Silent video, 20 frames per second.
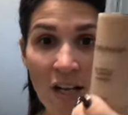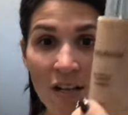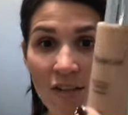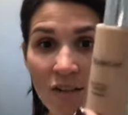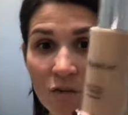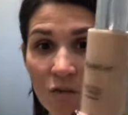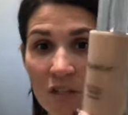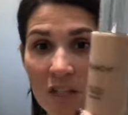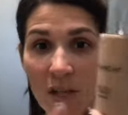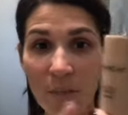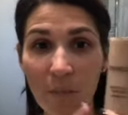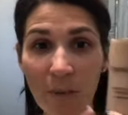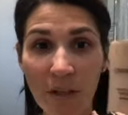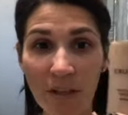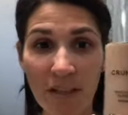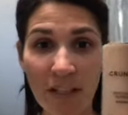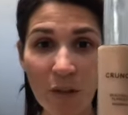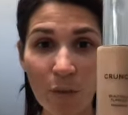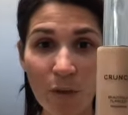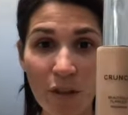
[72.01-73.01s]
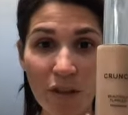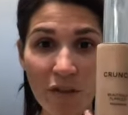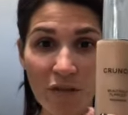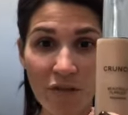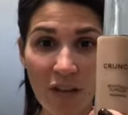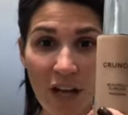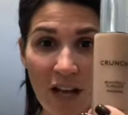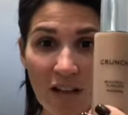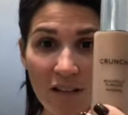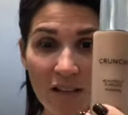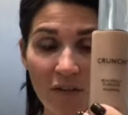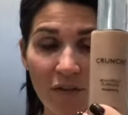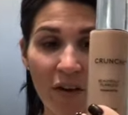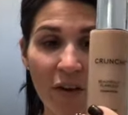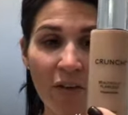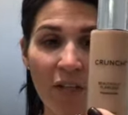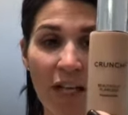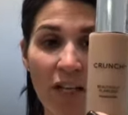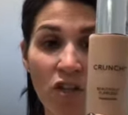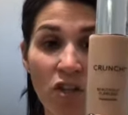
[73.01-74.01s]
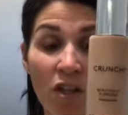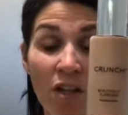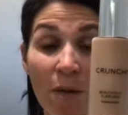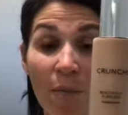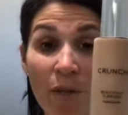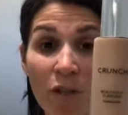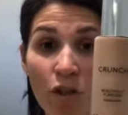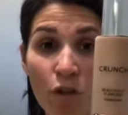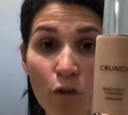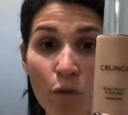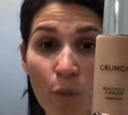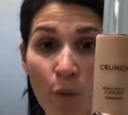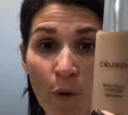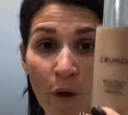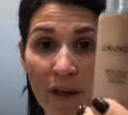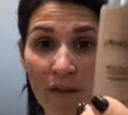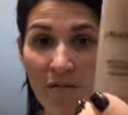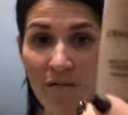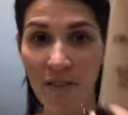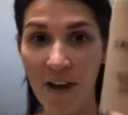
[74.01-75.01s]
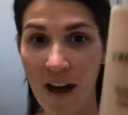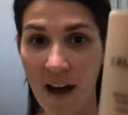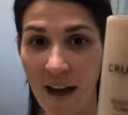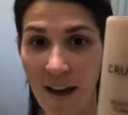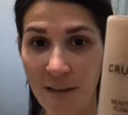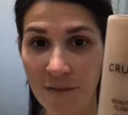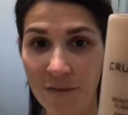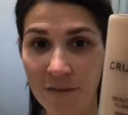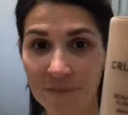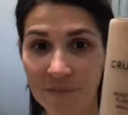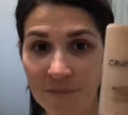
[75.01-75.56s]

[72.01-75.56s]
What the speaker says: So typically with the Flawless Foundation, I'm a 2.5.